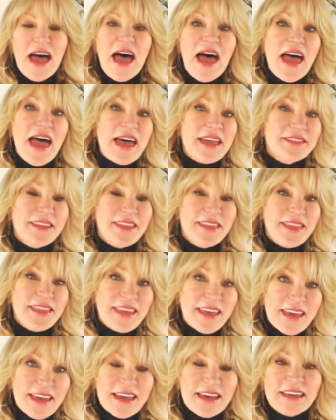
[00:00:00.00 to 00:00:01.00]
and
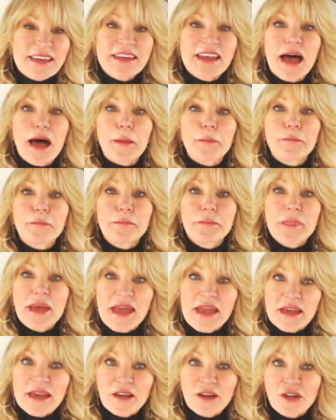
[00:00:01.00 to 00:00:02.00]
then
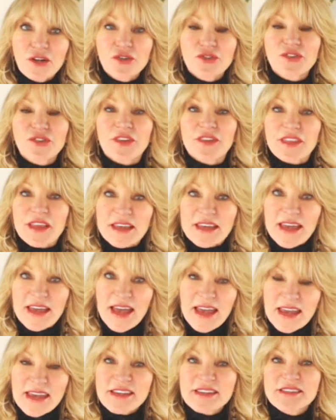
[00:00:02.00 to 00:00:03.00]
mails the
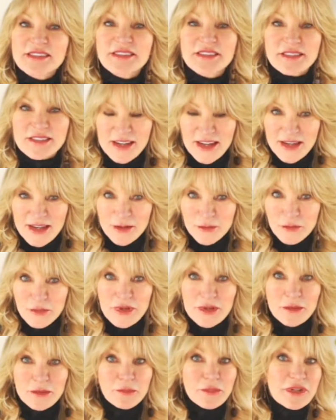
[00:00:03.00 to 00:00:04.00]
case
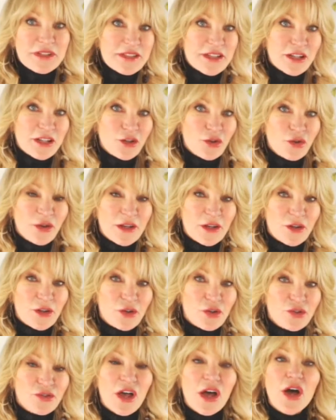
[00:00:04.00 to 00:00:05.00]
statement
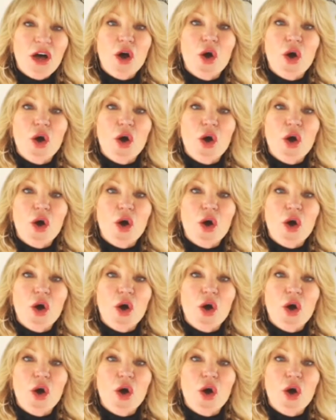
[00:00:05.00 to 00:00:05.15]
materials